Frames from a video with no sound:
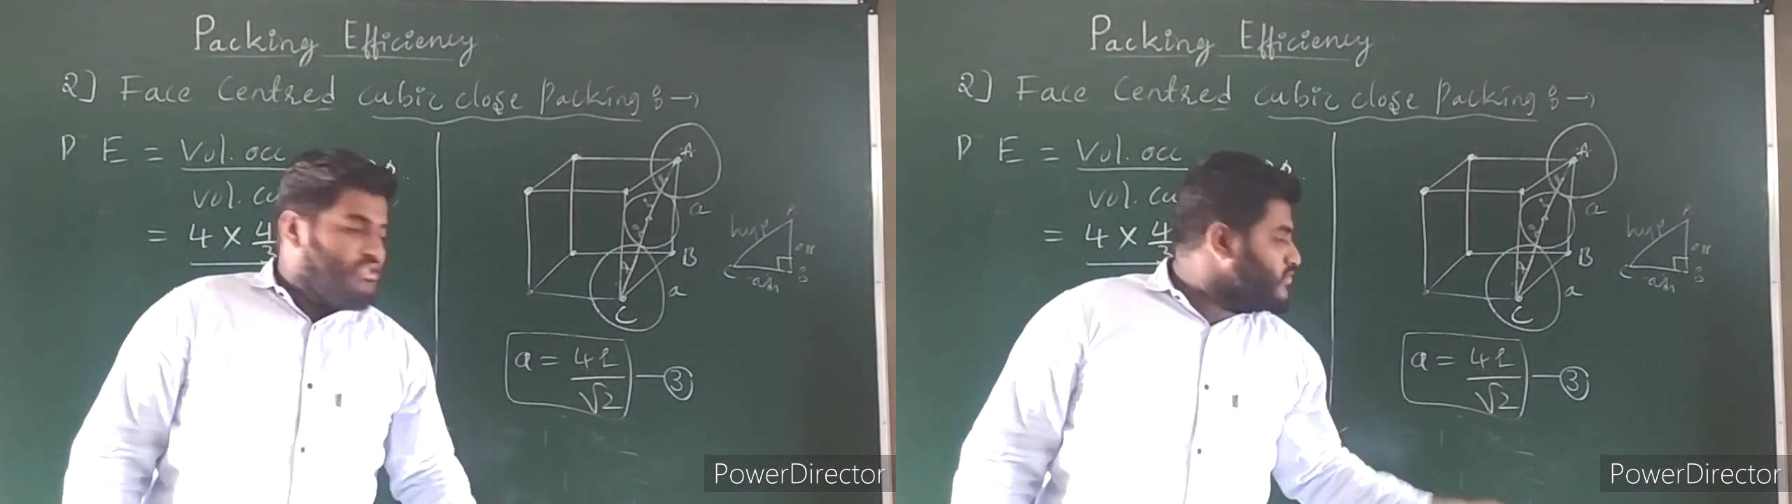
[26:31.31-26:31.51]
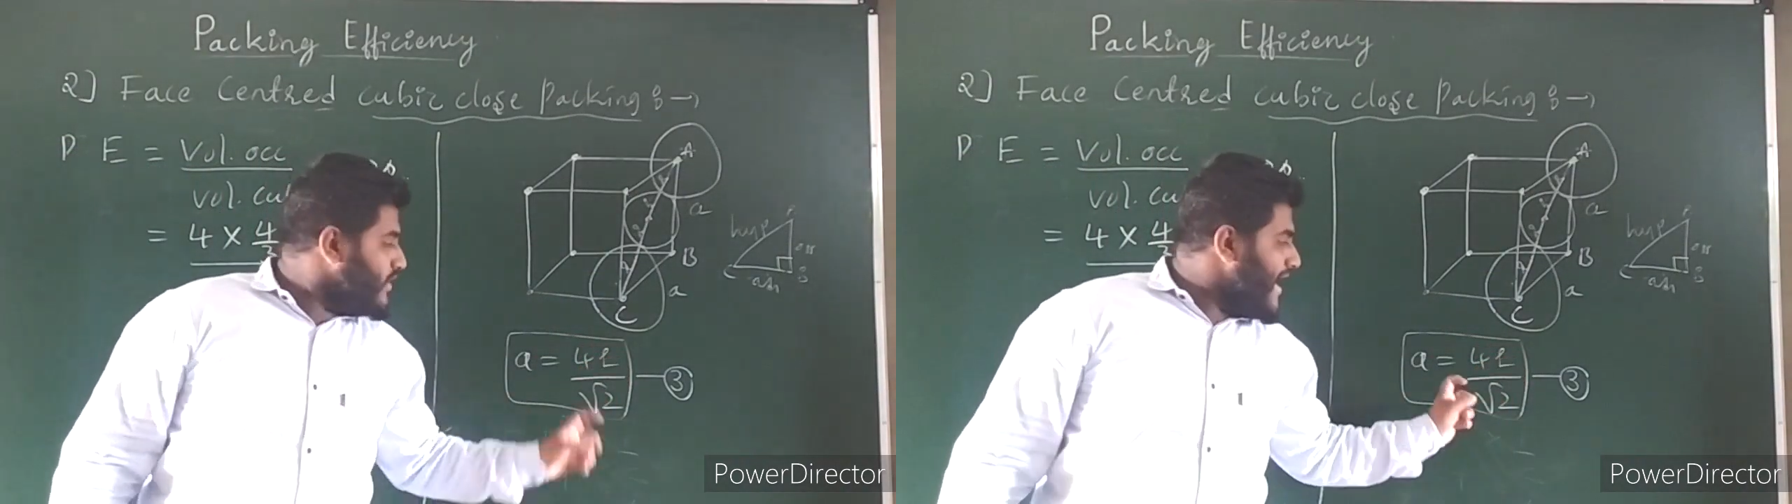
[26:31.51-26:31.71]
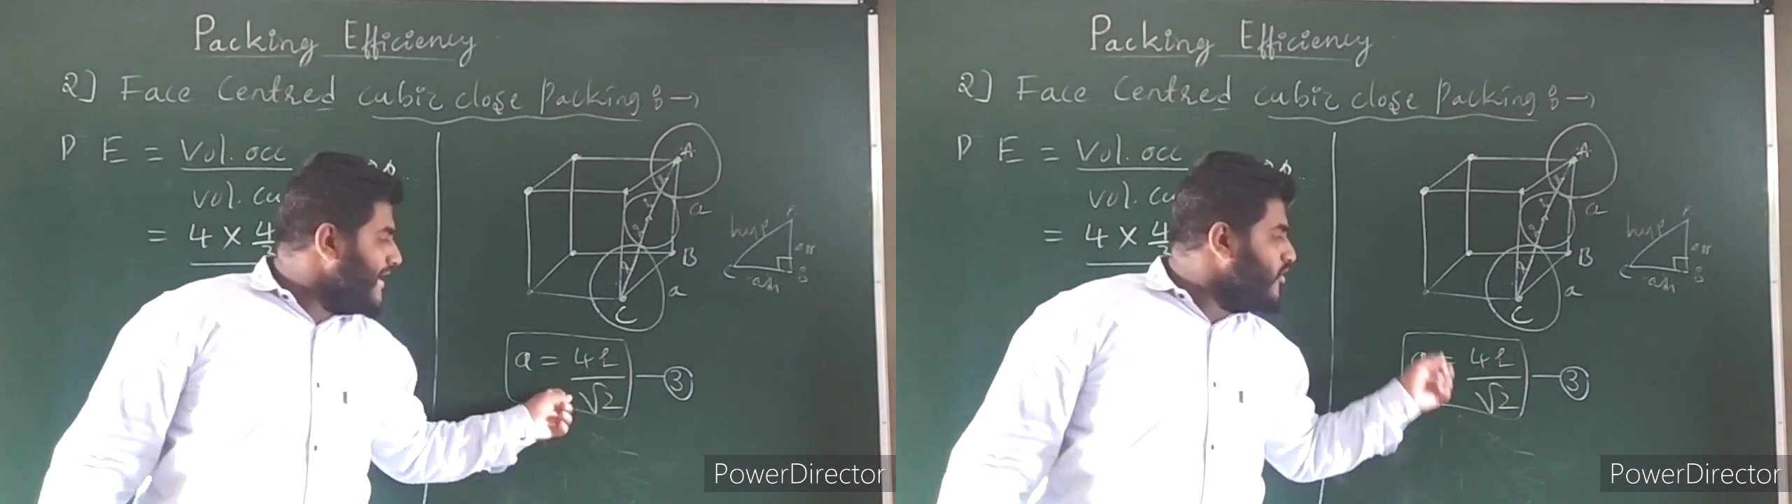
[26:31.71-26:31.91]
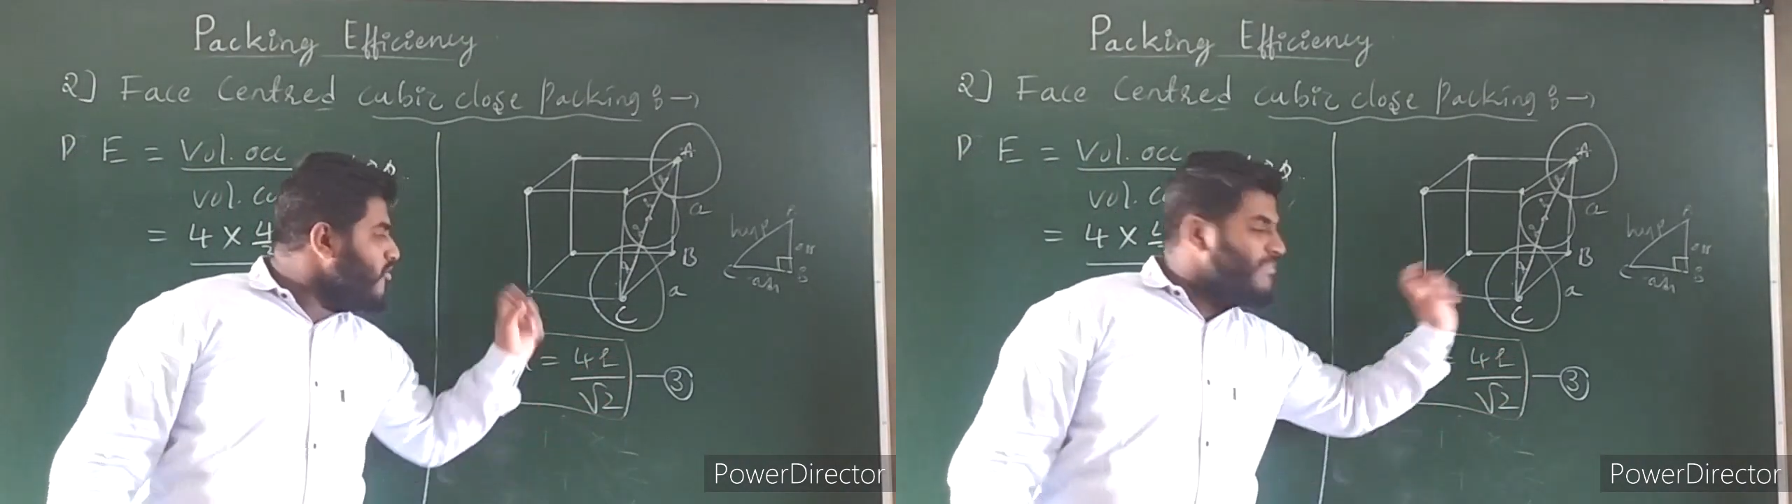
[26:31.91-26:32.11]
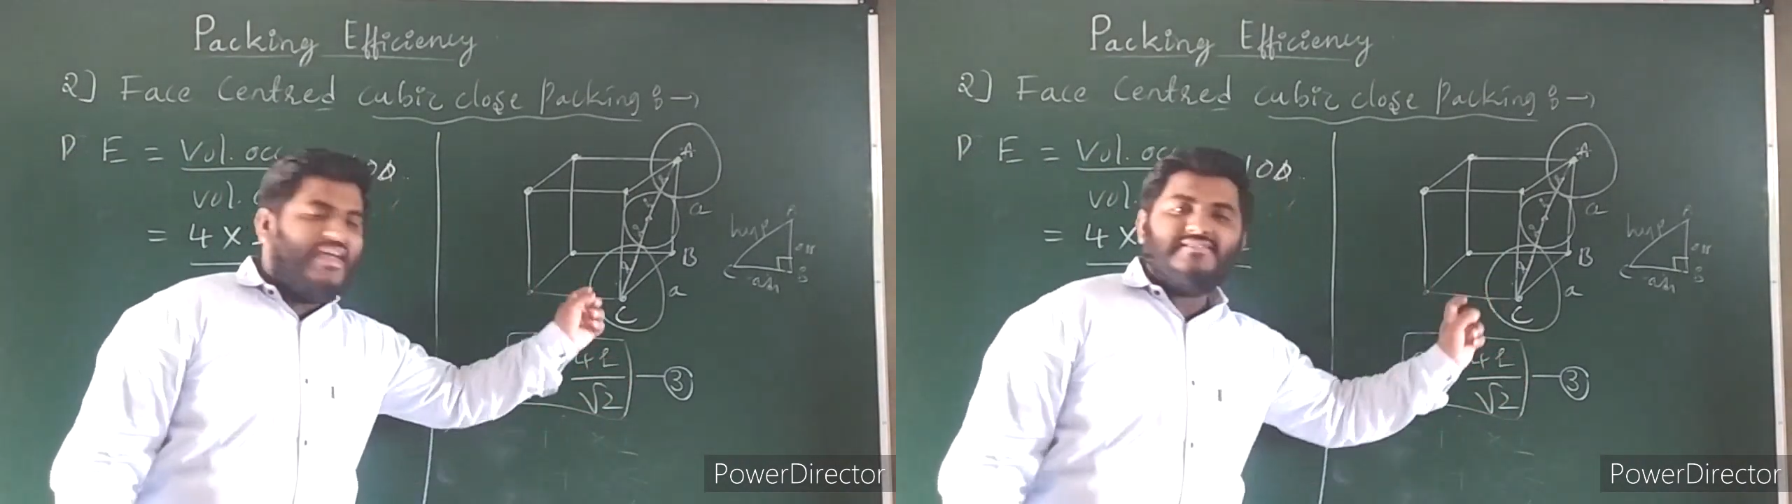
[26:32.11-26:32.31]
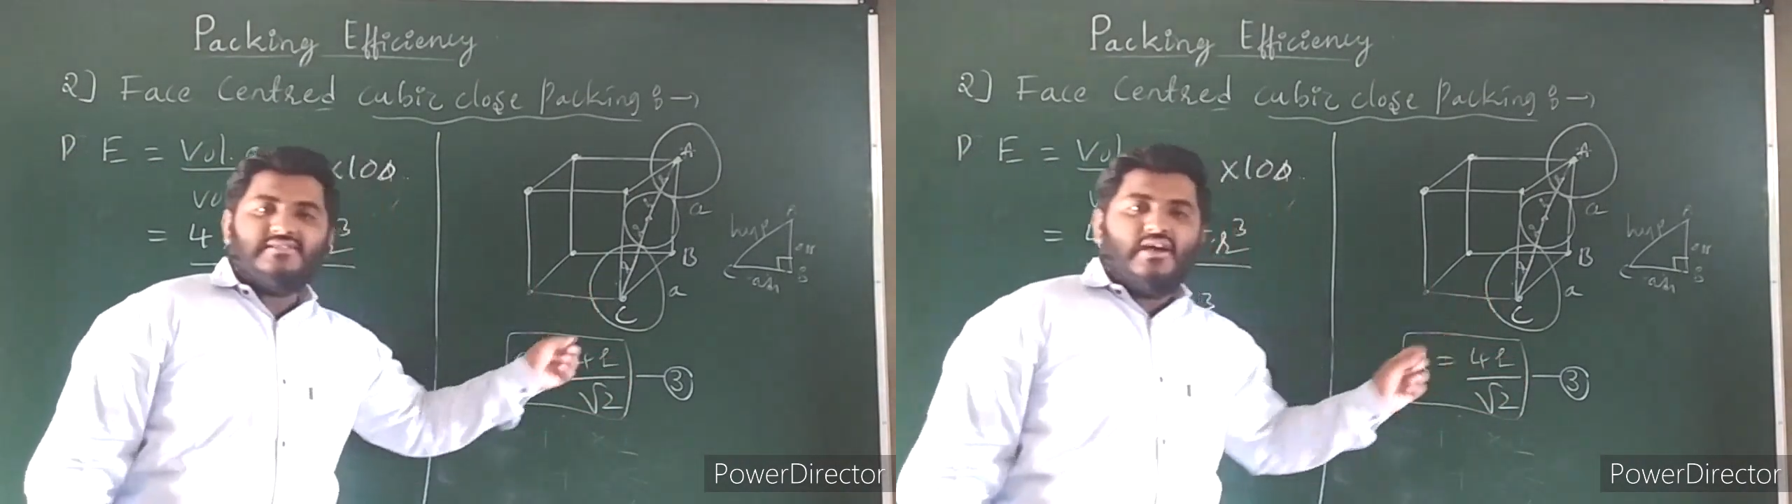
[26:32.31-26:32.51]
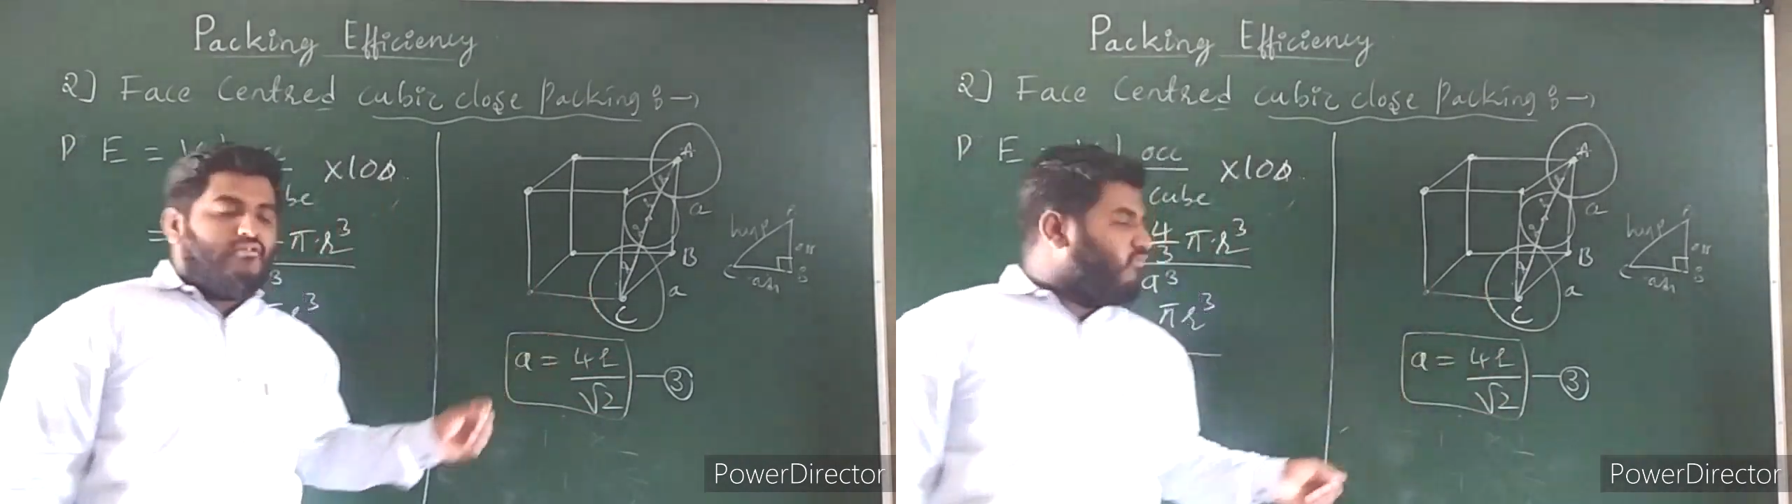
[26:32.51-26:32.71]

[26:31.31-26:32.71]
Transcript: So A cube means